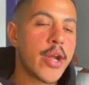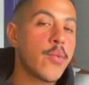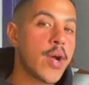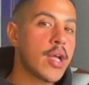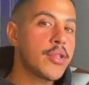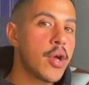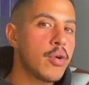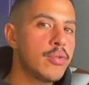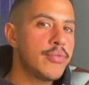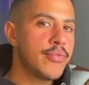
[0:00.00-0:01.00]
well
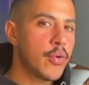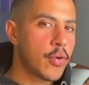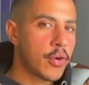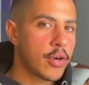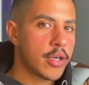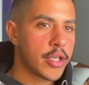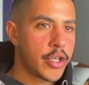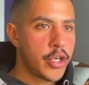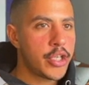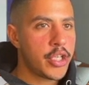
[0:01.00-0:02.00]
known for
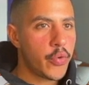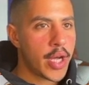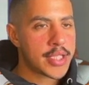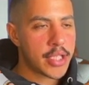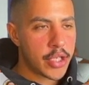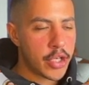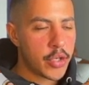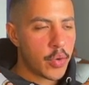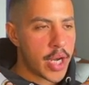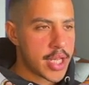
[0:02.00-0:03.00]
good UX and good
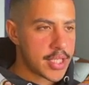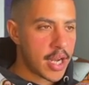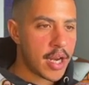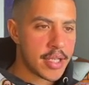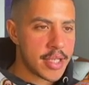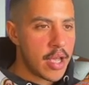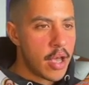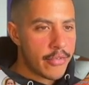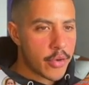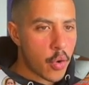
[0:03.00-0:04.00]
UI design is,
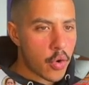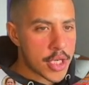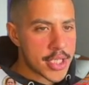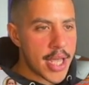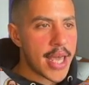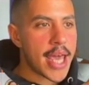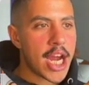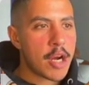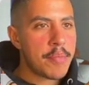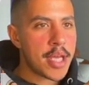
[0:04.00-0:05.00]
of course,
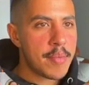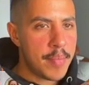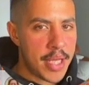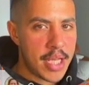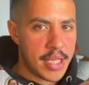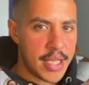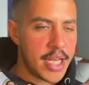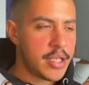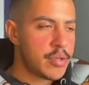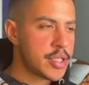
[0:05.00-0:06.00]
Airbnb. They
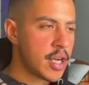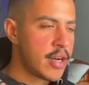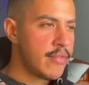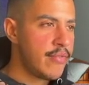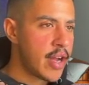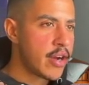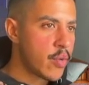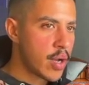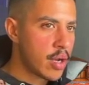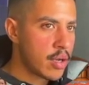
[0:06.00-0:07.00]
do design very
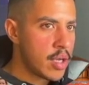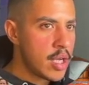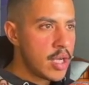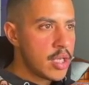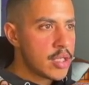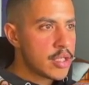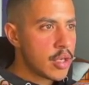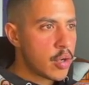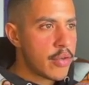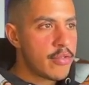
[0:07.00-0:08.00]
well.
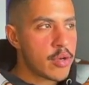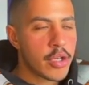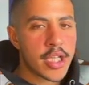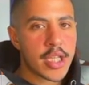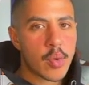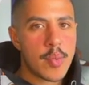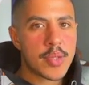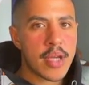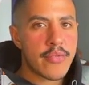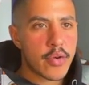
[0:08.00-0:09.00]
So if you want to look at their
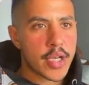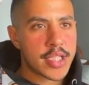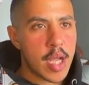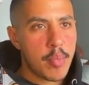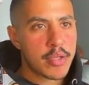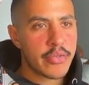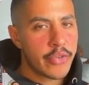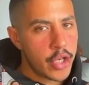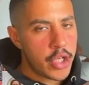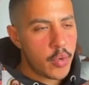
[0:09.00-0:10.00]
website for examples of
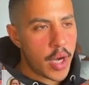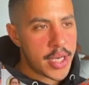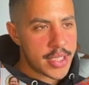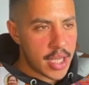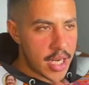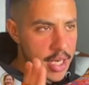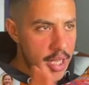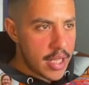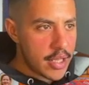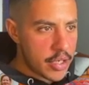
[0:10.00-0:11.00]
good UI design,
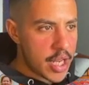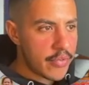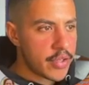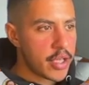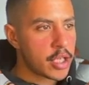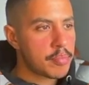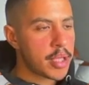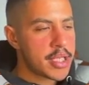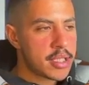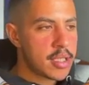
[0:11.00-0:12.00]
they're definitely a good
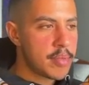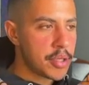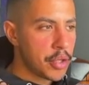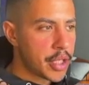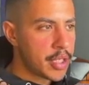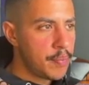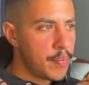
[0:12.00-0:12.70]
place to be looking.